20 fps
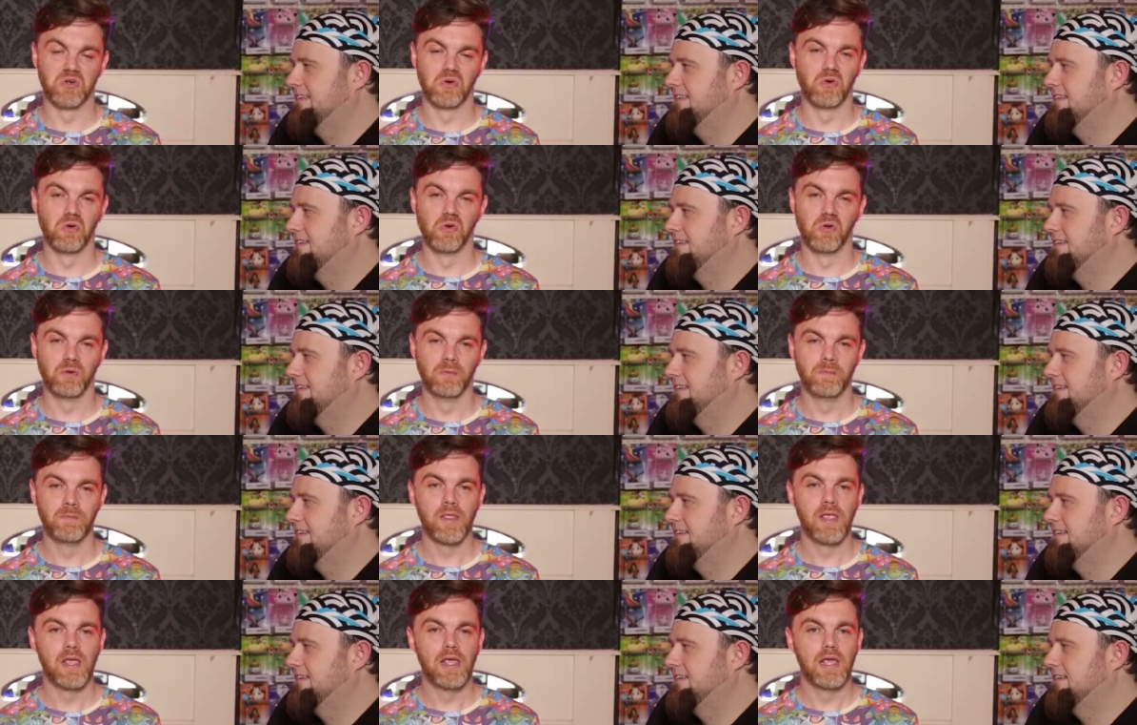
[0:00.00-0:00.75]
Speaker 1: at all.
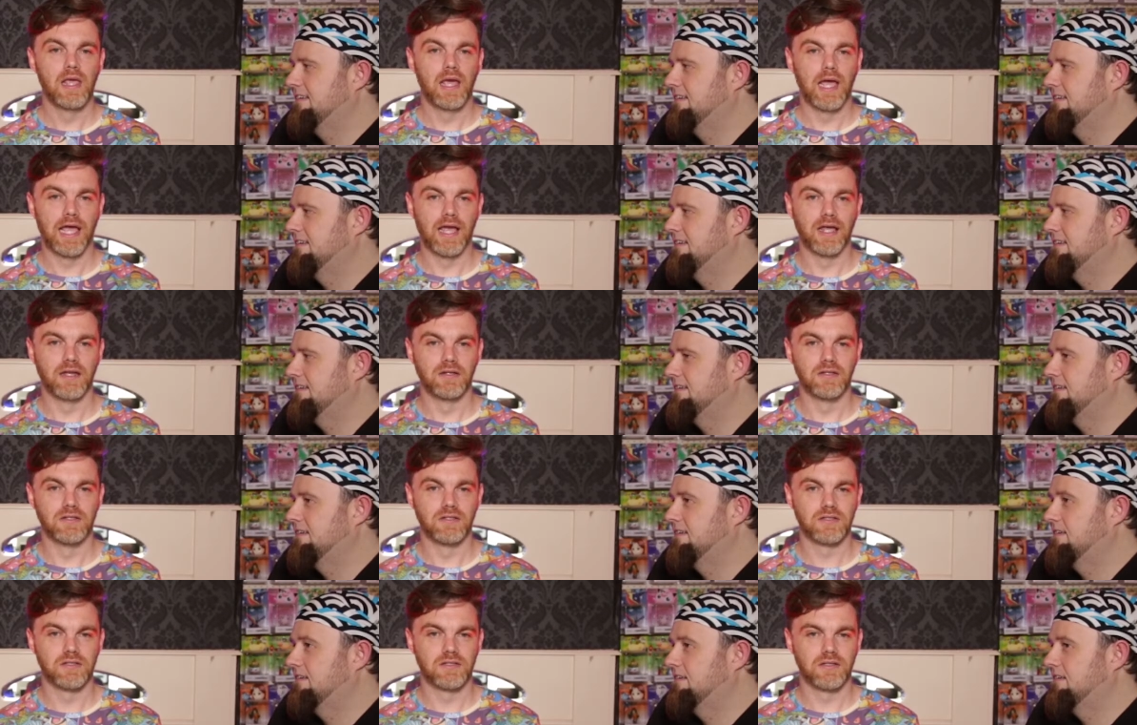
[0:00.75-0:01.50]

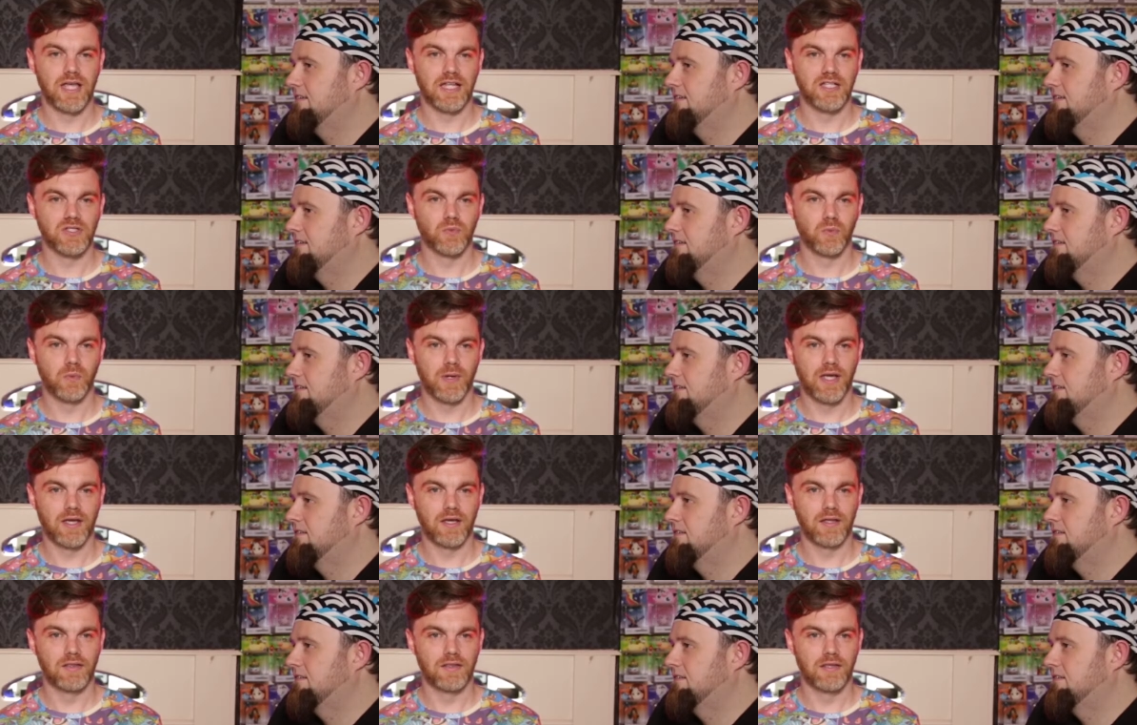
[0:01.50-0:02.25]
And that's
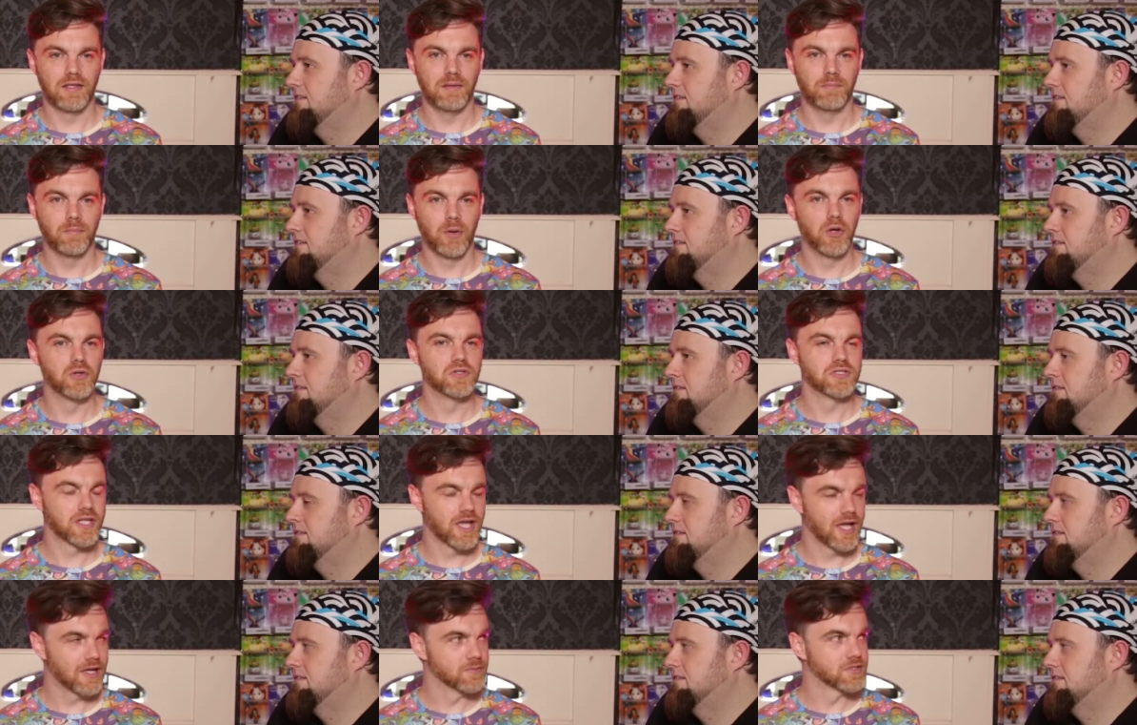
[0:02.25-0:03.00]
where the
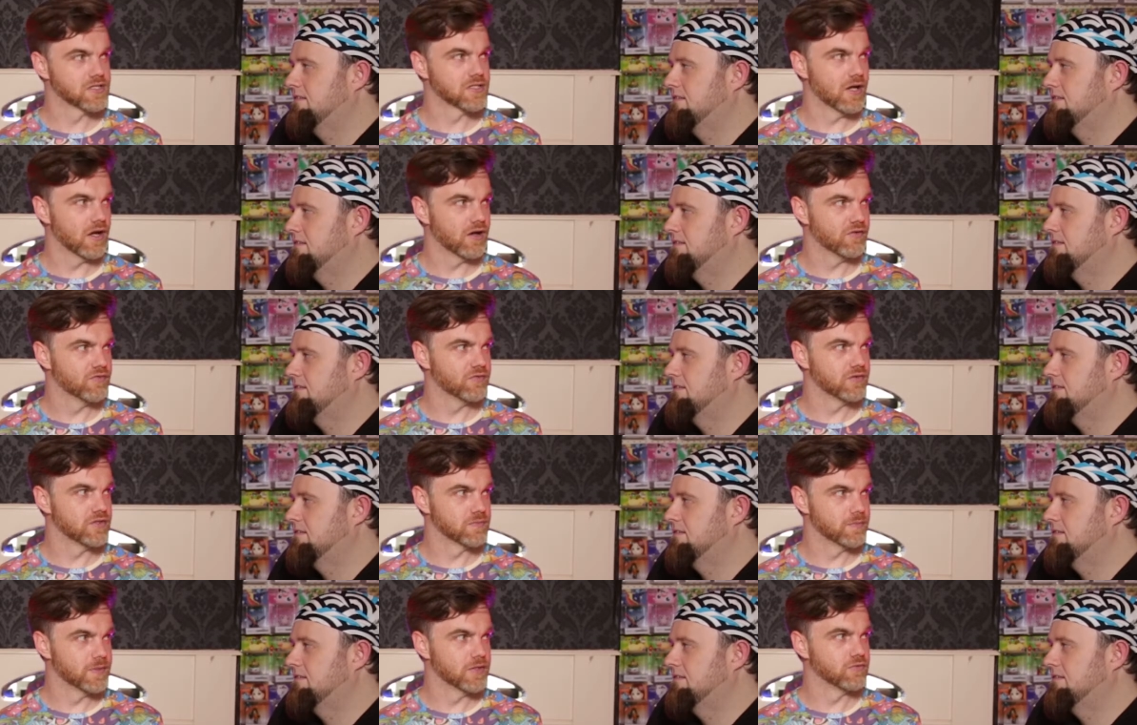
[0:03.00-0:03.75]
post game stuff
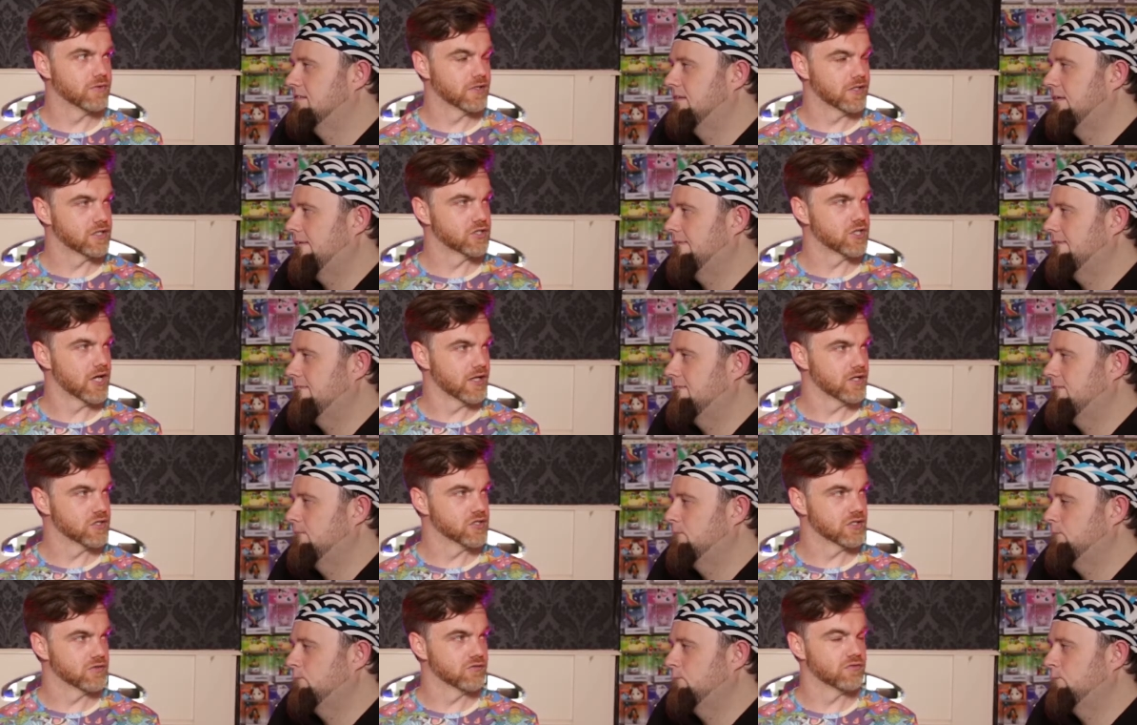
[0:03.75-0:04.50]
has been really
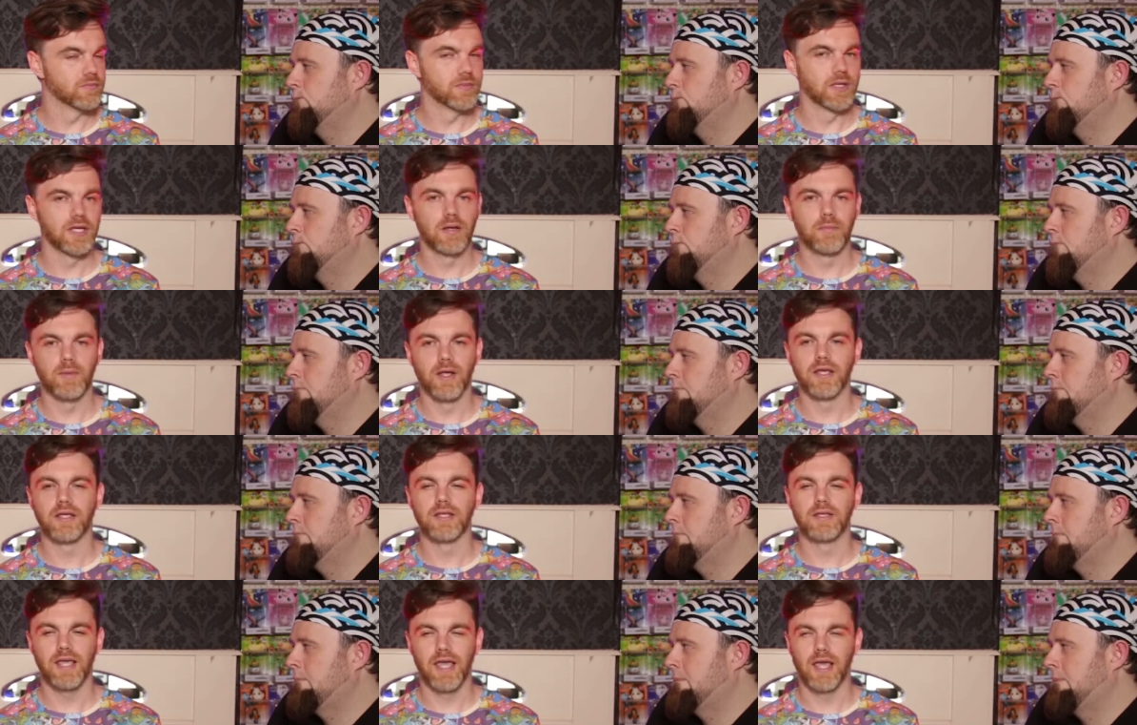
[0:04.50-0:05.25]
challenging for me. I'm
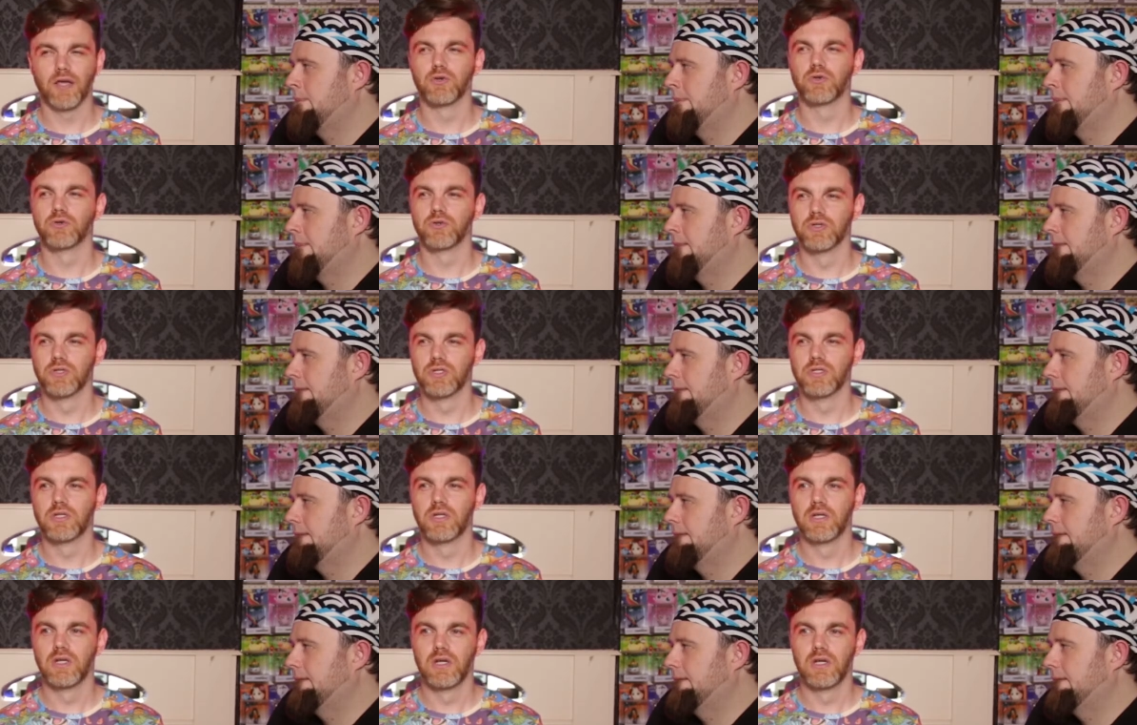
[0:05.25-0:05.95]
like, yeah, good,